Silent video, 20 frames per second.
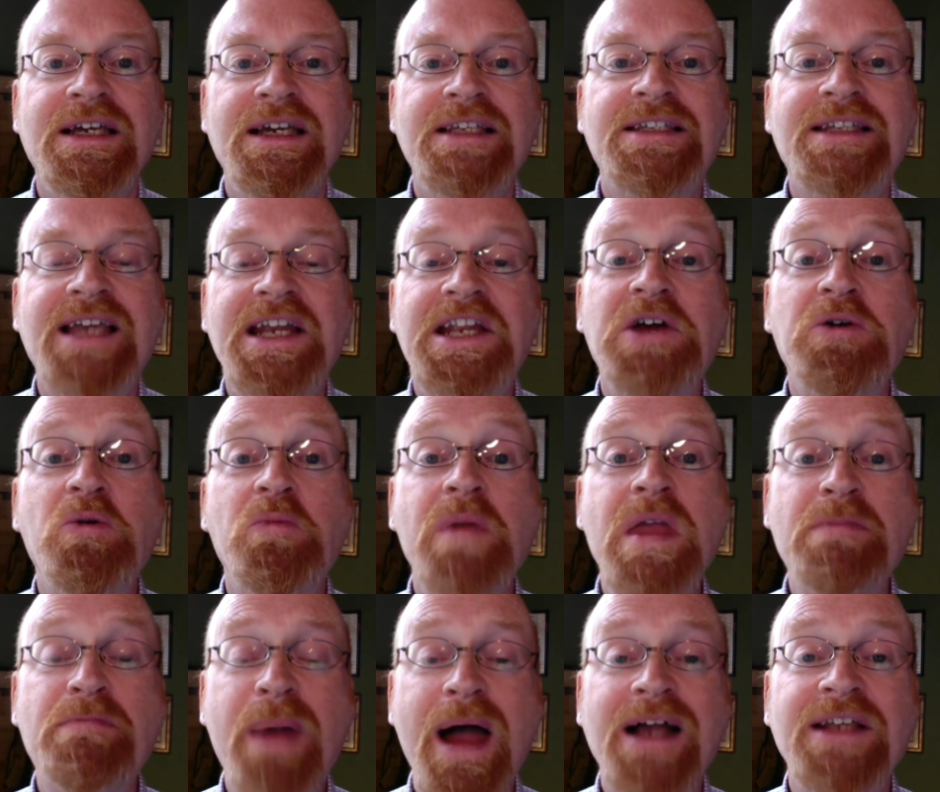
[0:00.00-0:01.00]
He said it would
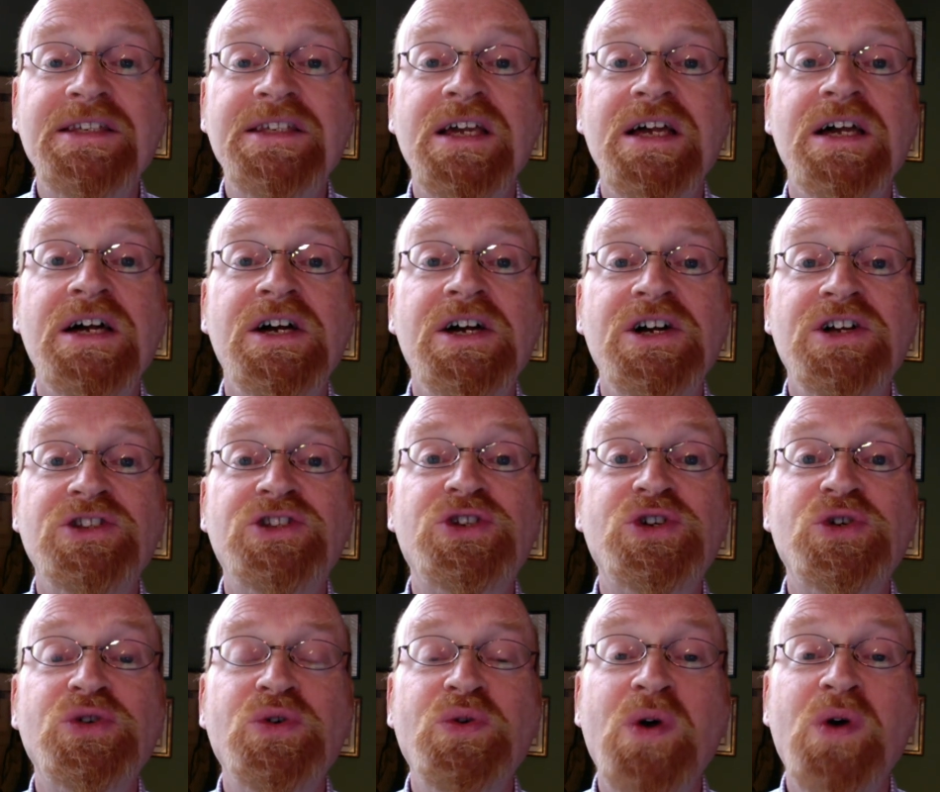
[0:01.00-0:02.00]
be better
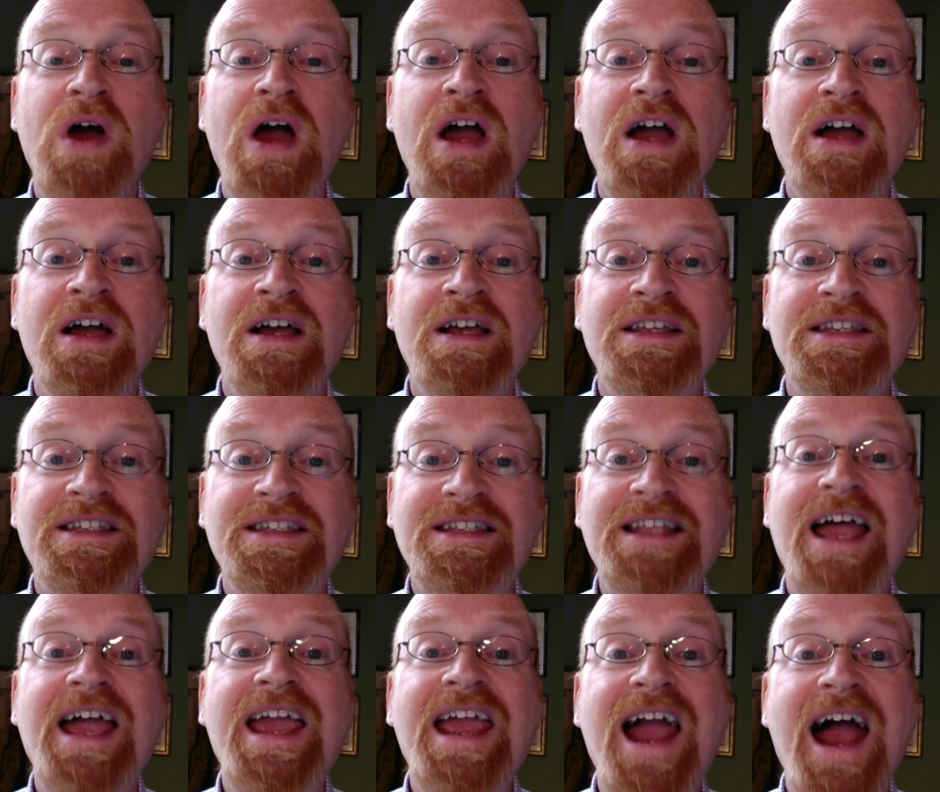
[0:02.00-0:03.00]
to
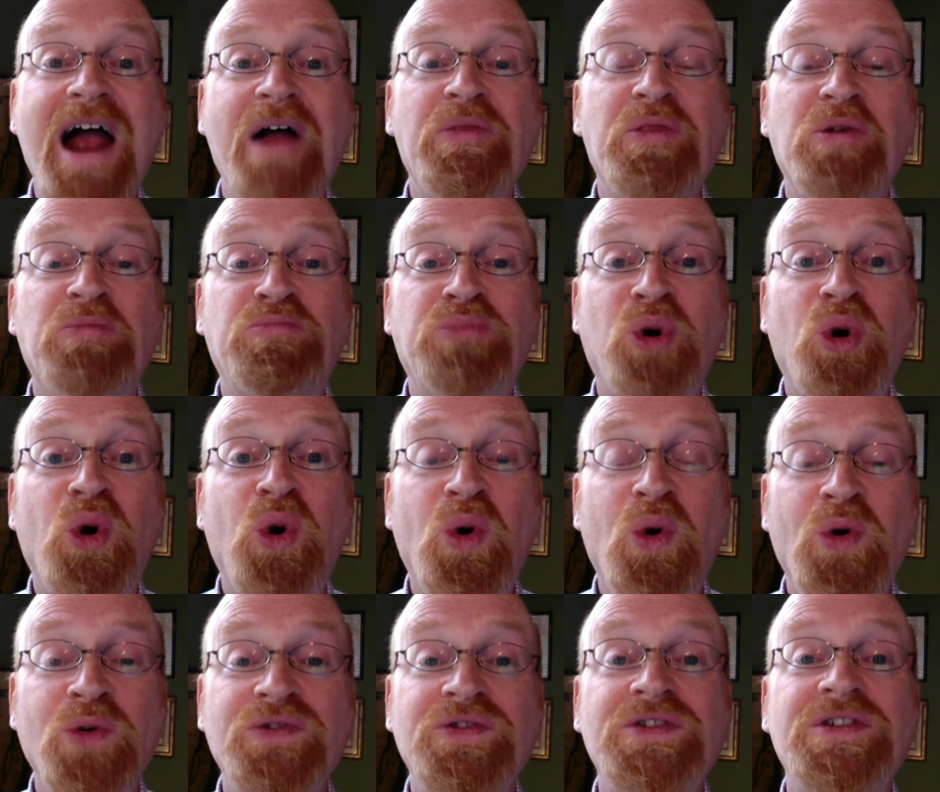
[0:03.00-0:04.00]
stay at the
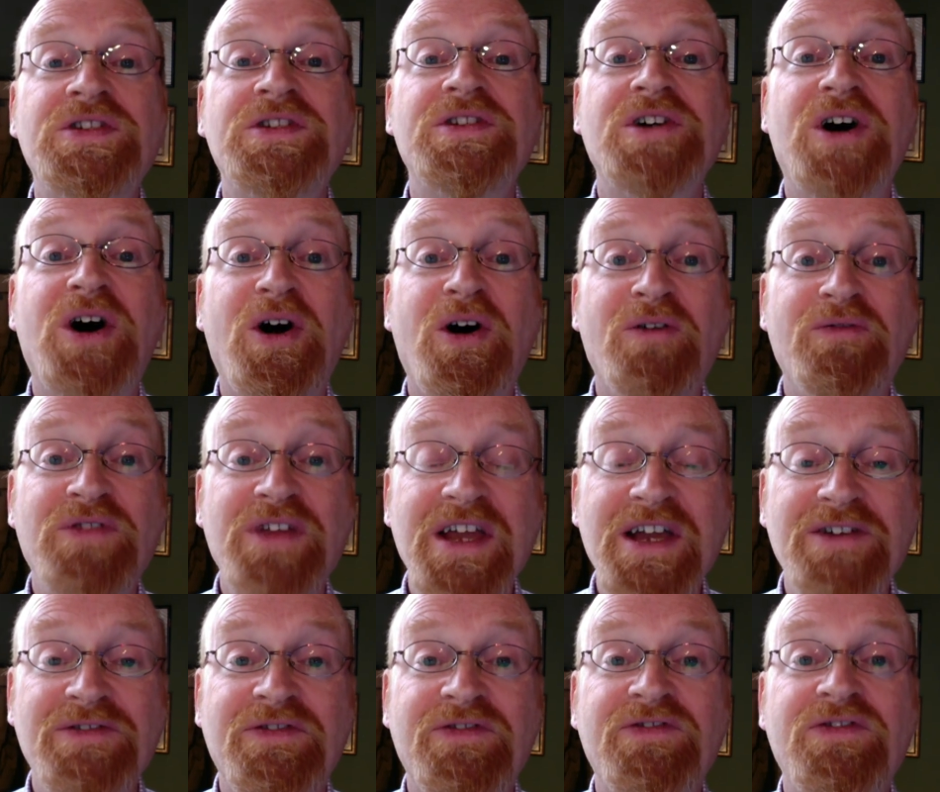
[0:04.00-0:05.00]
ports of the
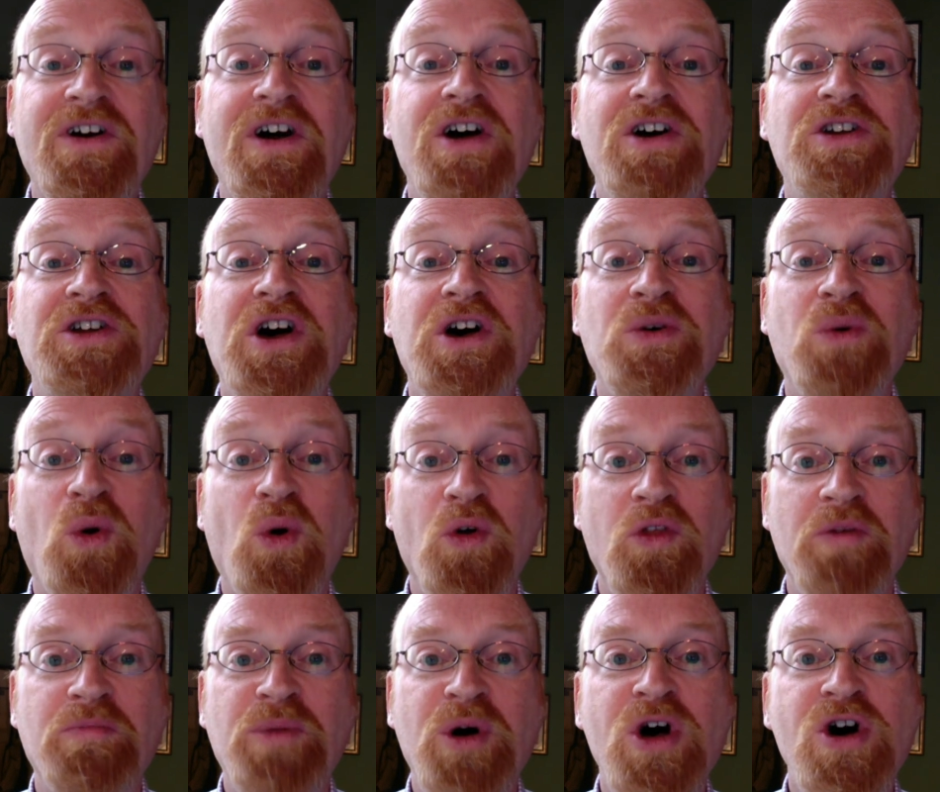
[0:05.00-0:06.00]
inferno or
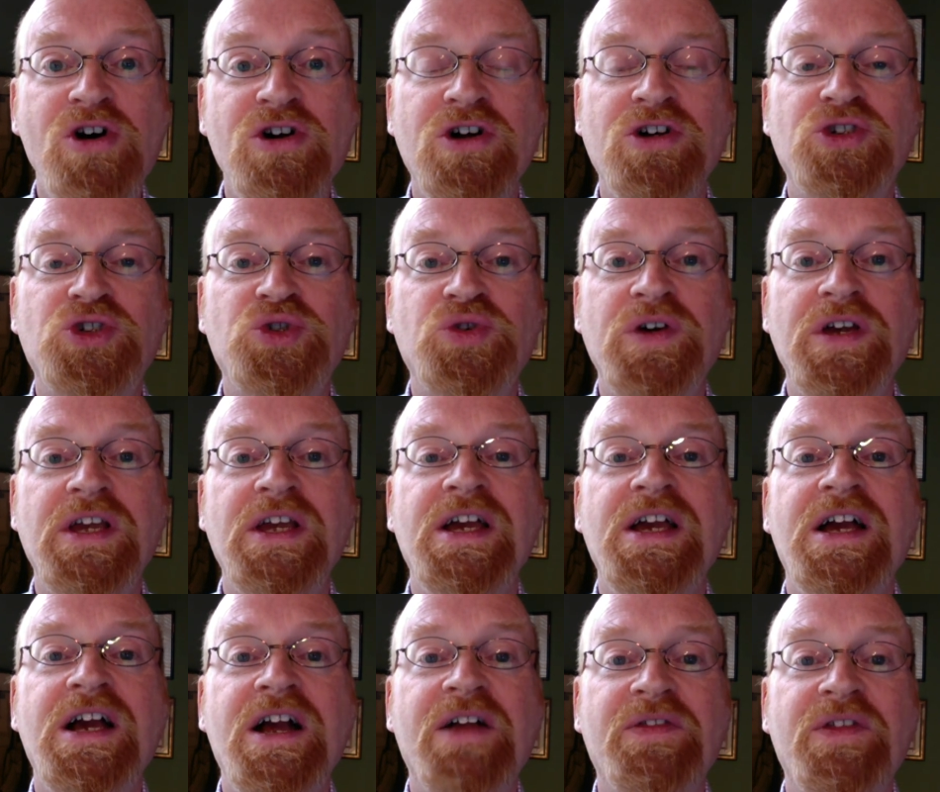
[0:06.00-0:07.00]
the purgatory
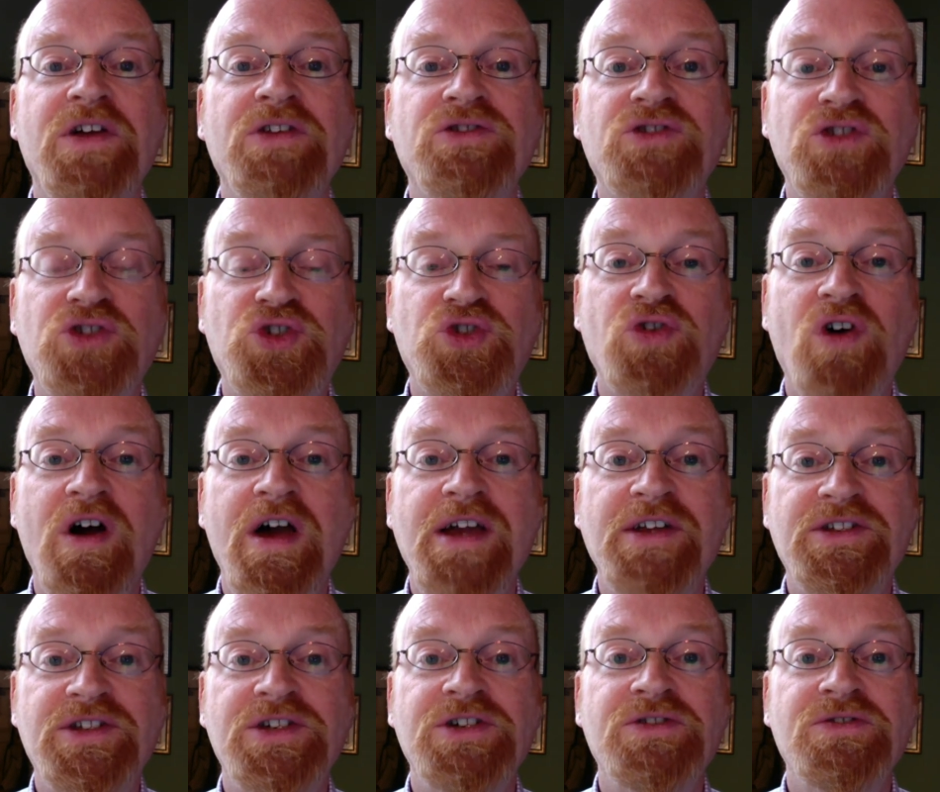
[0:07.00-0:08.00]
than to try
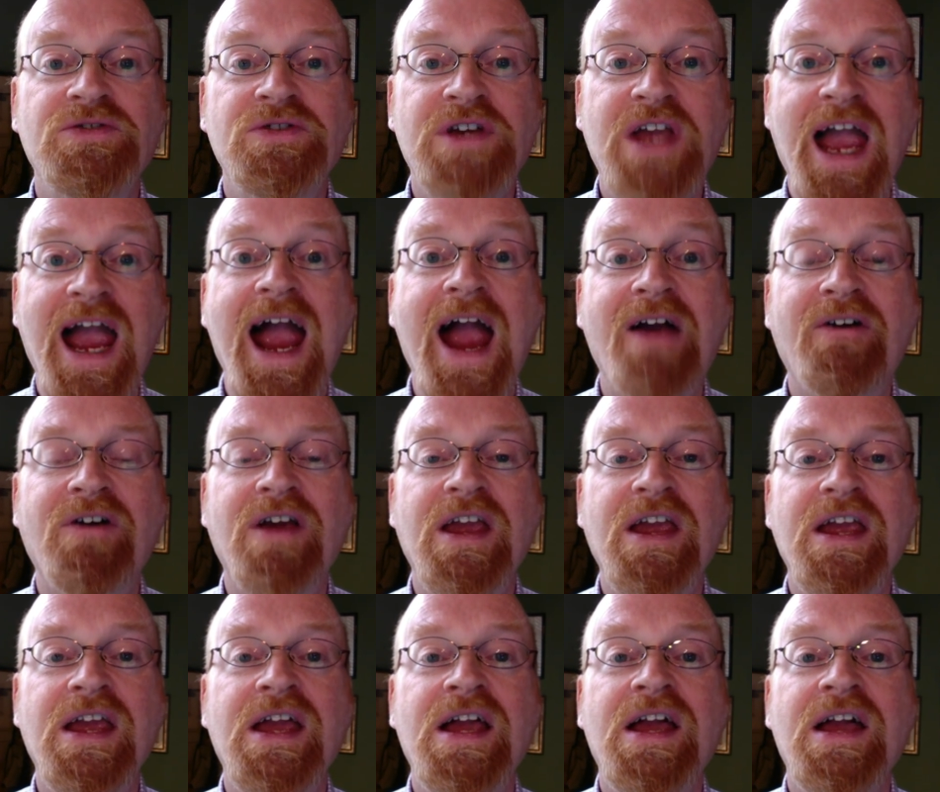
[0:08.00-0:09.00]
to
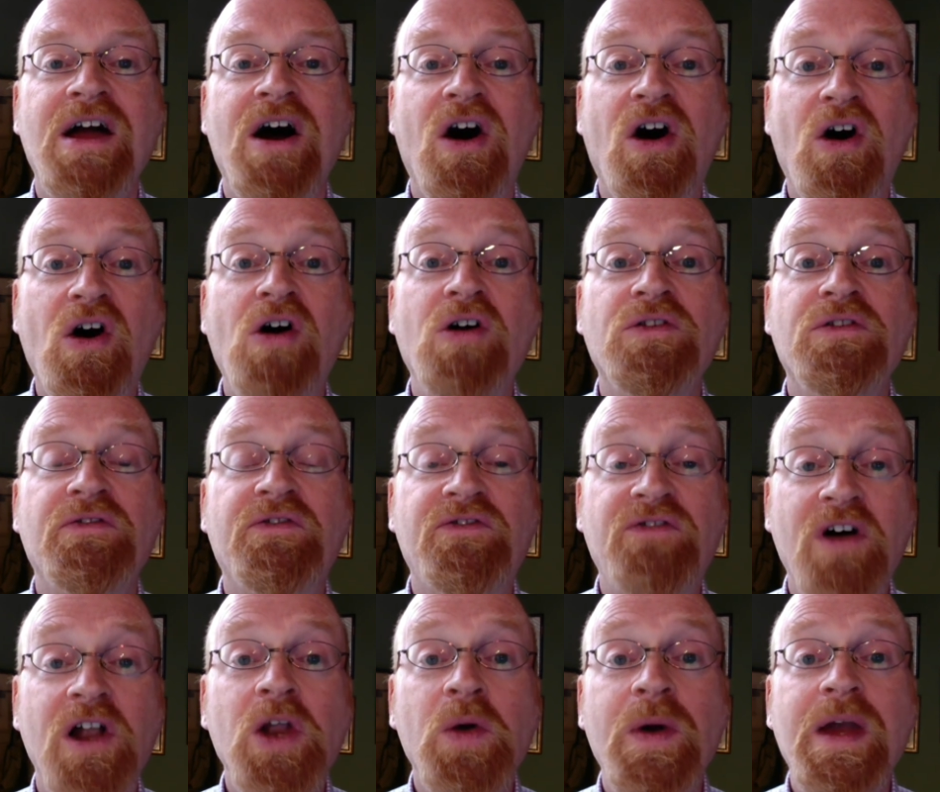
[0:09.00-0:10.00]
carry on
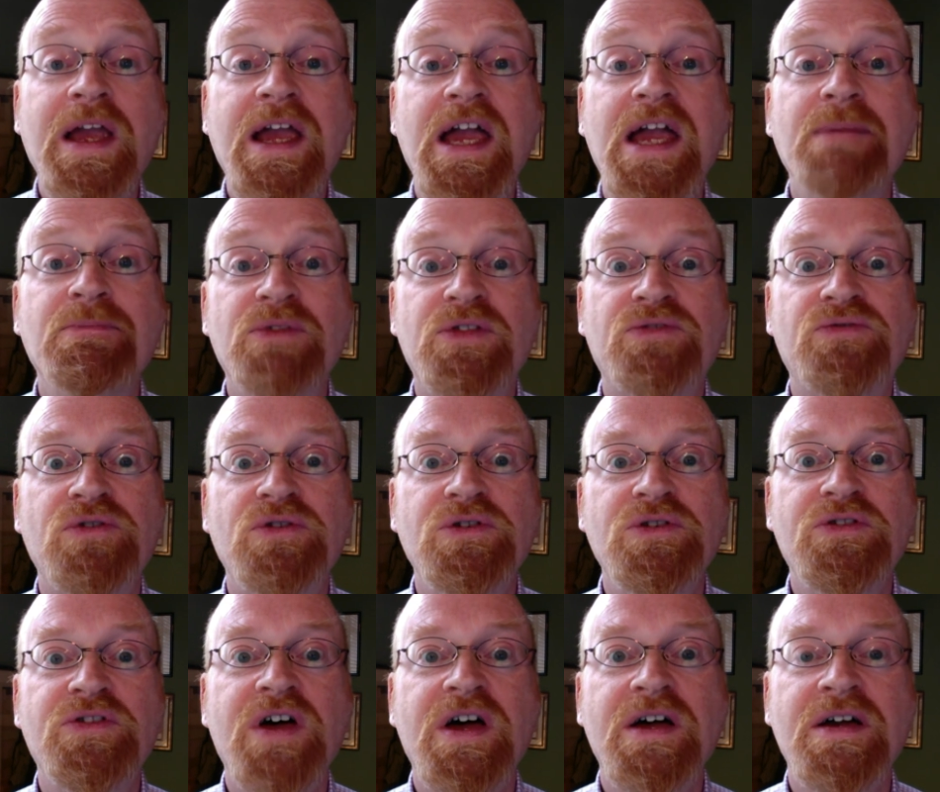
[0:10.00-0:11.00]
following him
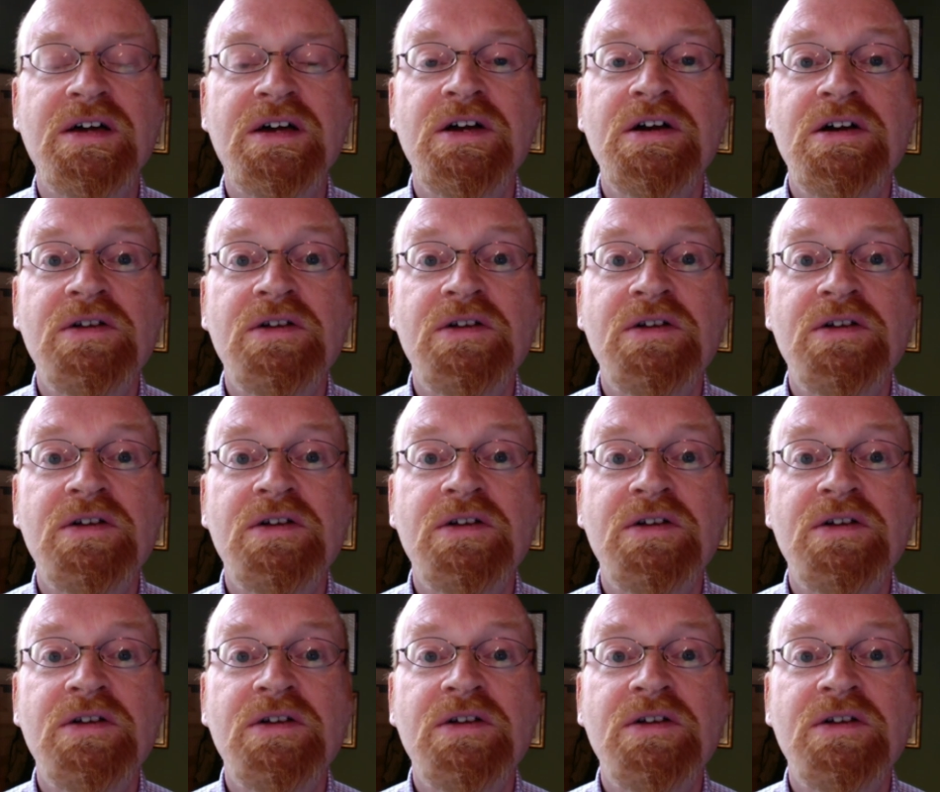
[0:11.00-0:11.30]
through the